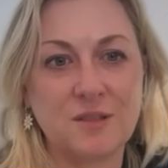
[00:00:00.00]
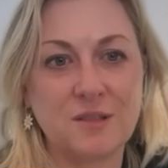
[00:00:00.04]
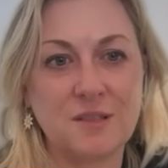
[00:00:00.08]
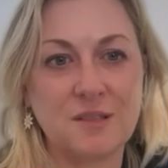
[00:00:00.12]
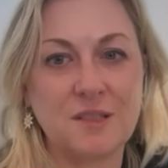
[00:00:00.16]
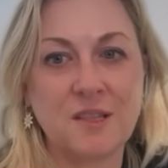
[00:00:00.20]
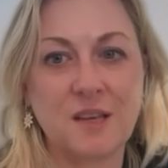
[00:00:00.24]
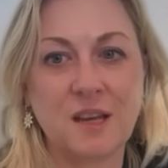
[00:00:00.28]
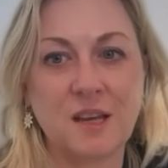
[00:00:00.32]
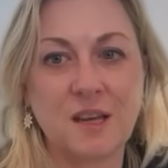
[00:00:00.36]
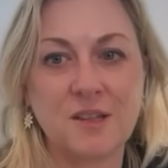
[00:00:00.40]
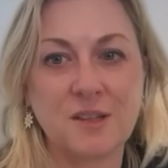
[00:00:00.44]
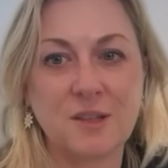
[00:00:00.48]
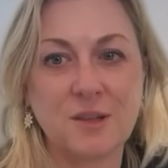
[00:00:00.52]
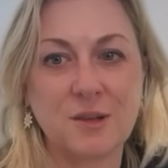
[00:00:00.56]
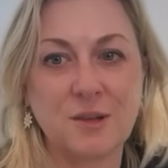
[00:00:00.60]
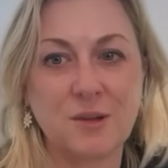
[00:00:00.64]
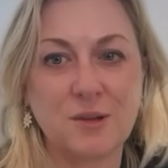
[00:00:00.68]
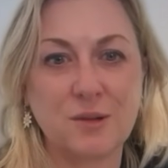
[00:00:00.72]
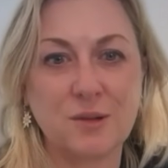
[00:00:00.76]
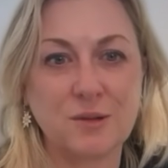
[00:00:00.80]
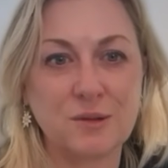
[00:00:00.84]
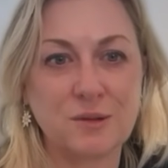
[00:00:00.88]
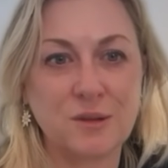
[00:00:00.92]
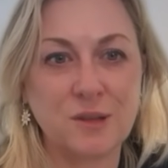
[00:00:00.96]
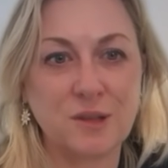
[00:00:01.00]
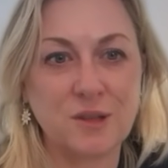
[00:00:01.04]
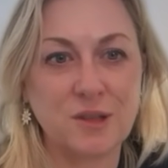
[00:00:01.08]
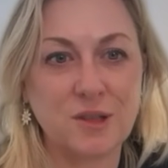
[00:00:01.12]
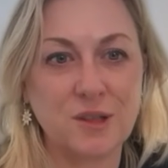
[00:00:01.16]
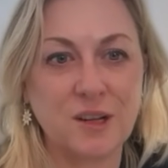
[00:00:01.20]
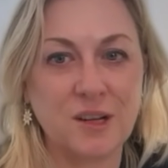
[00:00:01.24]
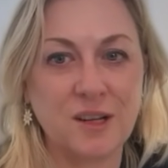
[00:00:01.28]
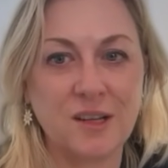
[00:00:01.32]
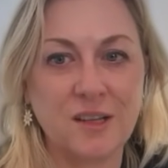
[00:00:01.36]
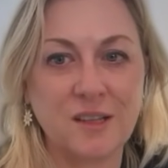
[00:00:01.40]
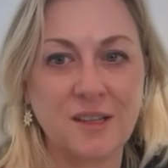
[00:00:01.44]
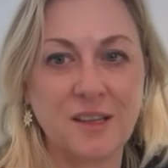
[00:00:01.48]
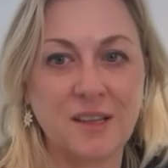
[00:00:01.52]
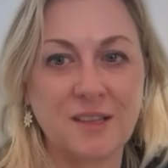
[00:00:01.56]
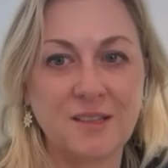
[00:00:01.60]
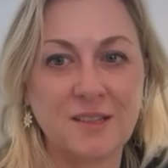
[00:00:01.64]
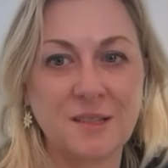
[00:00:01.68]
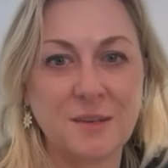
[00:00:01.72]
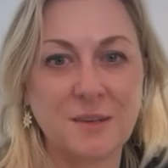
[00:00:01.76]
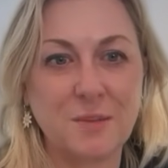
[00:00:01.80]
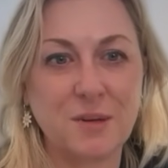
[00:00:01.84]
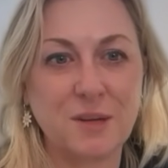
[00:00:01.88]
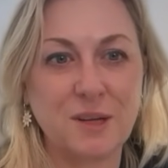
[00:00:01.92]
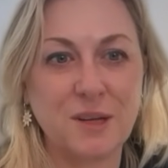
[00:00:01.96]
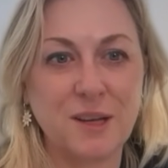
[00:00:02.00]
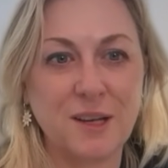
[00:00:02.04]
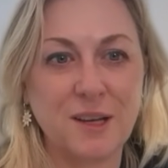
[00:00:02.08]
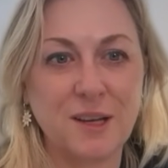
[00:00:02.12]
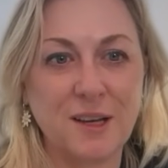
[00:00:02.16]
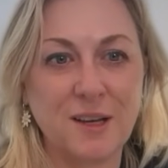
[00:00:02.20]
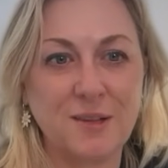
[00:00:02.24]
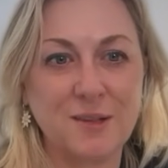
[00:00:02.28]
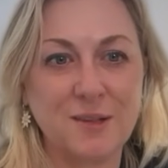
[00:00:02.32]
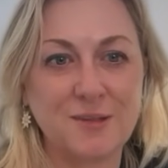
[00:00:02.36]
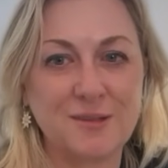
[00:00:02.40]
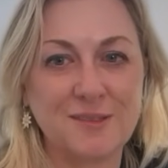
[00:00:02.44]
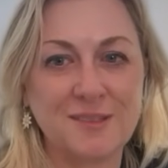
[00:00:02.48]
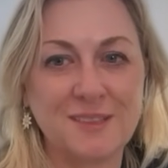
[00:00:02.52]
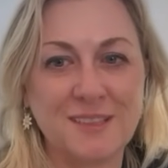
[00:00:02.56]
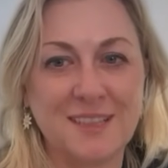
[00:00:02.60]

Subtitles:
sex cult to try and get somebody out.